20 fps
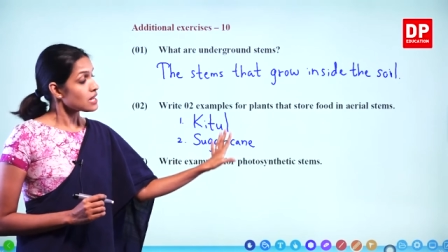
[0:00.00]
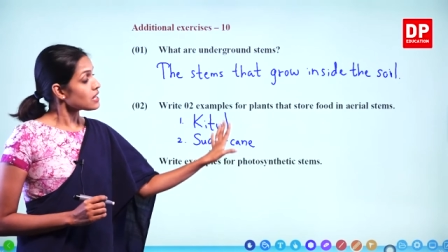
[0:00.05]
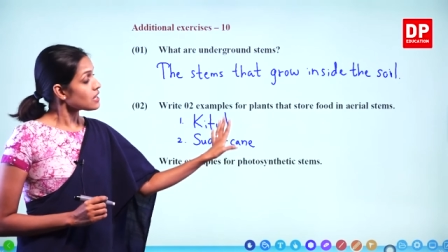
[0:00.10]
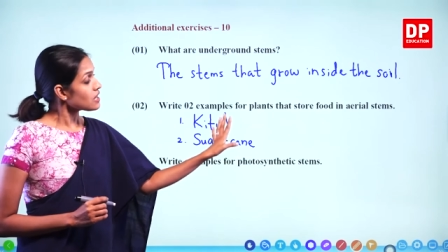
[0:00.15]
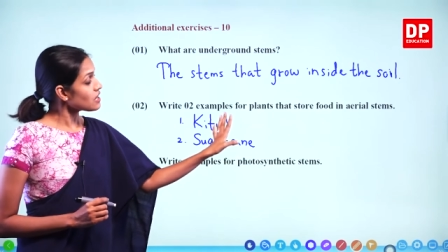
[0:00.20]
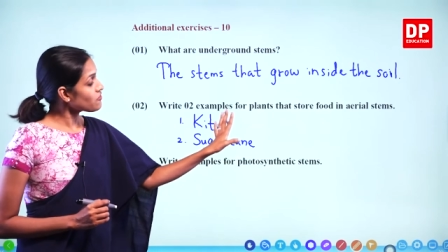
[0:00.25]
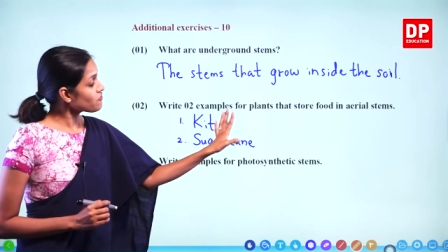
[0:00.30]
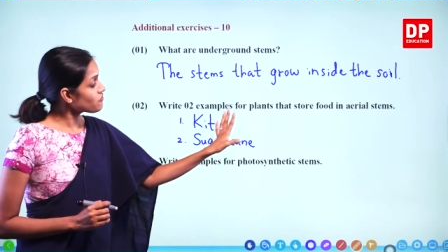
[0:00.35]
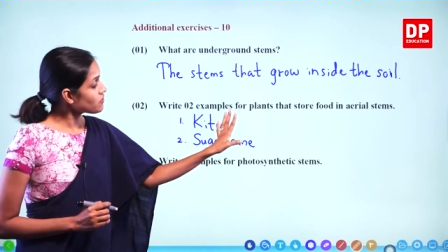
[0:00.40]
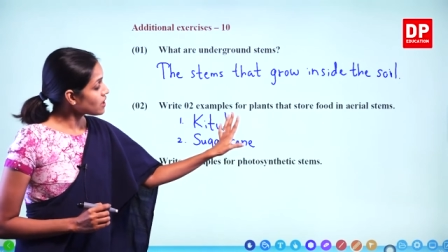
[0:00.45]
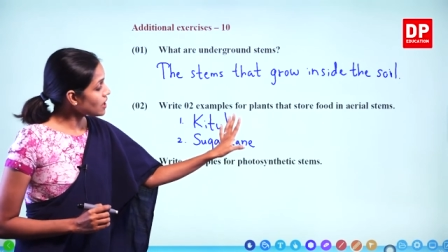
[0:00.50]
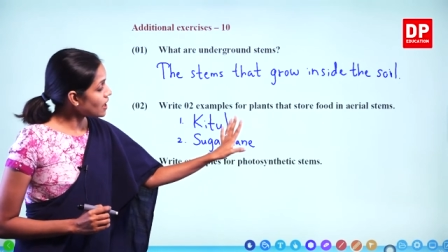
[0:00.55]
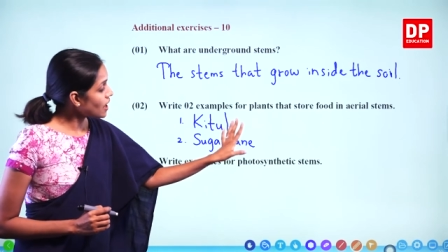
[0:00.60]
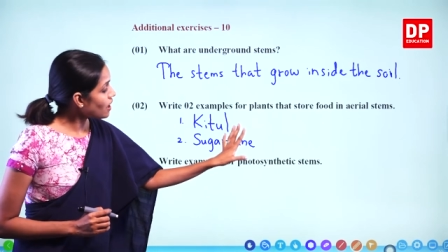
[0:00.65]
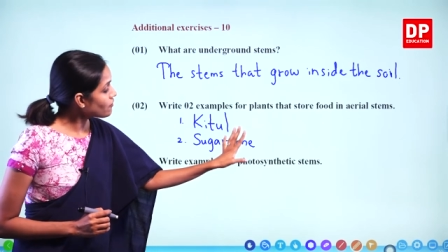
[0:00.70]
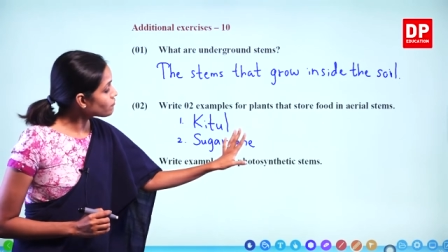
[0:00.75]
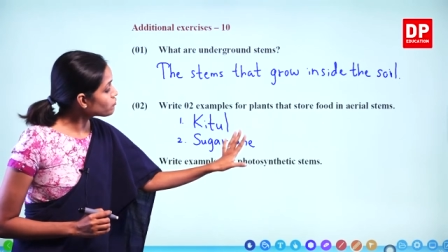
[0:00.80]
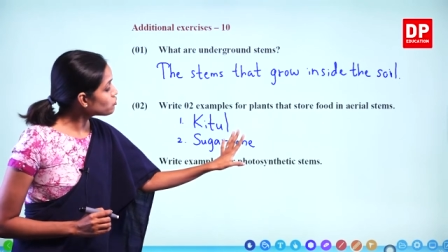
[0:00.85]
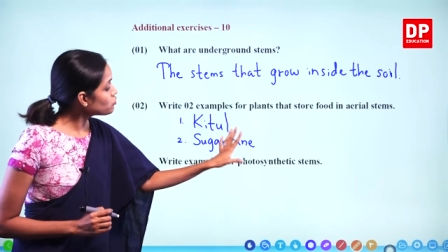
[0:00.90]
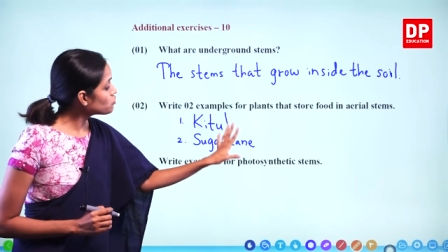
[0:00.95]
If they
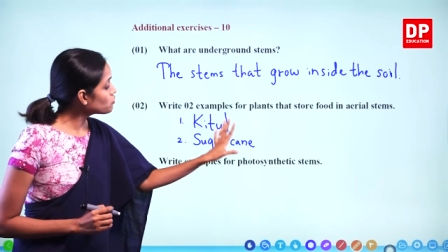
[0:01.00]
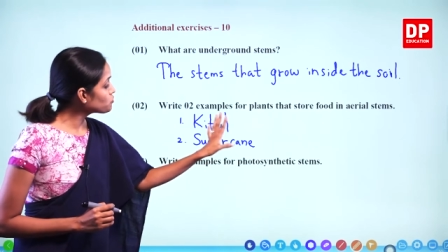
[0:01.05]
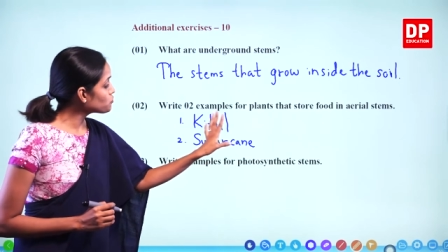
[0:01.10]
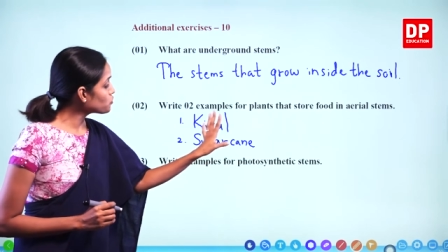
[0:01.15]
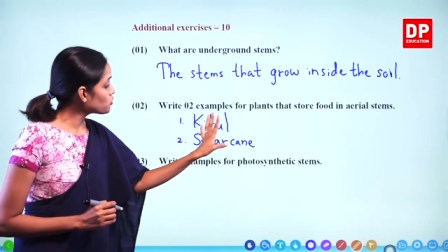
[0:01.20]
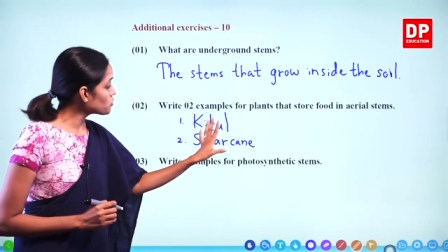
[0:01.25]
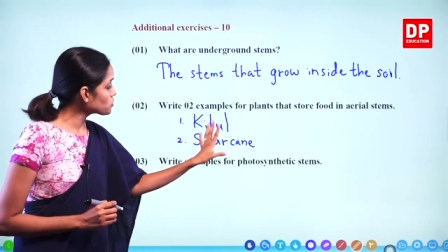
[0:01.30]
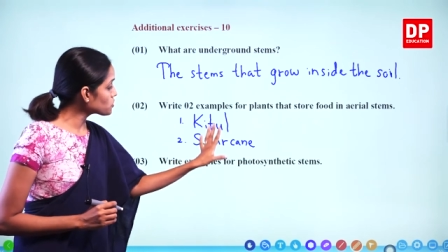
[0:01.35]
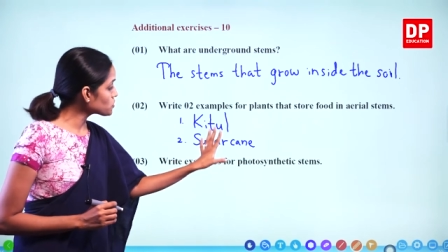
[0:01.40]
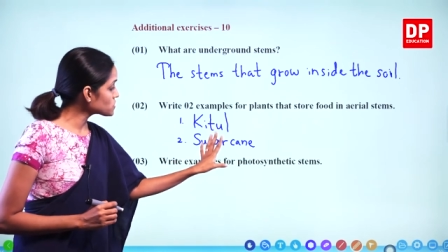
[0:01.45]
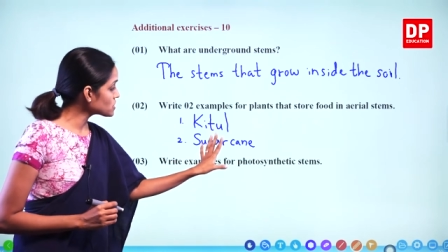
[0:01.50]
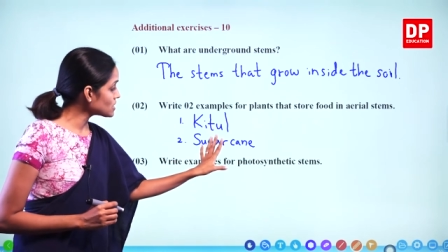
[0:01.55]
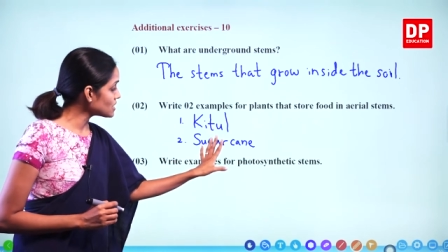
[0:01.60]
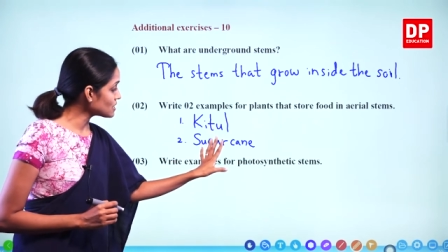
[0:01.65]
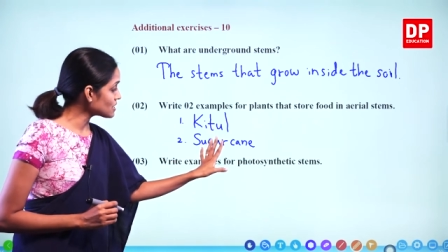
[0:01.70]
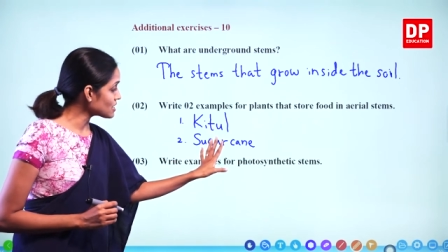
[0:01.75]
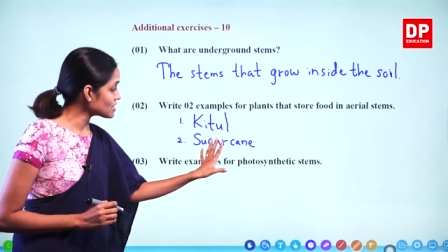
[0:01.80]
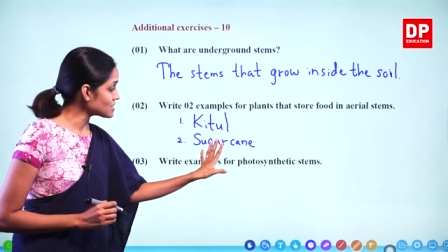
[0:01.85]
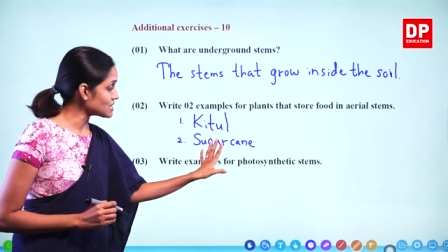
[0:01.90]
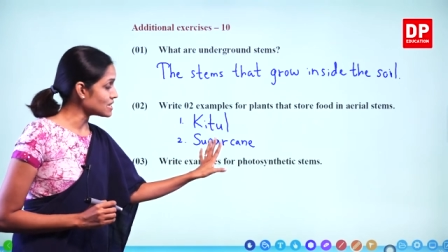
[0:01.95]
have to do
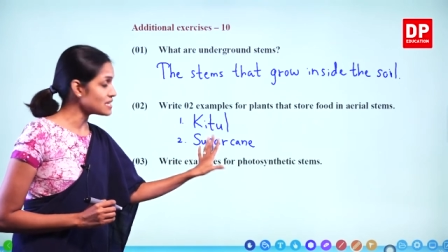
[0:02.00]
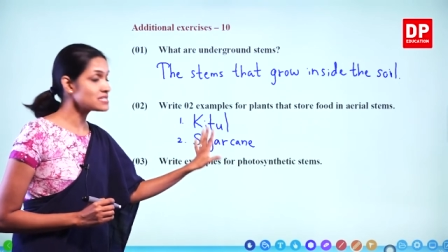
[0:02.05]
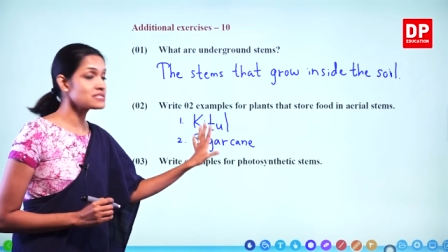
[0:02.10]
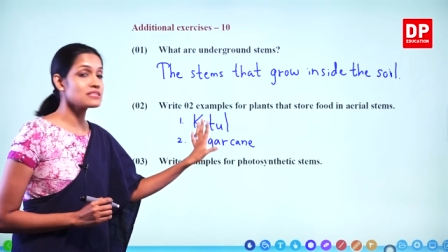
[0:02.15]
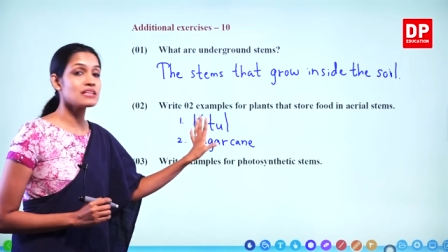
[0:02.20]
photosynthesis,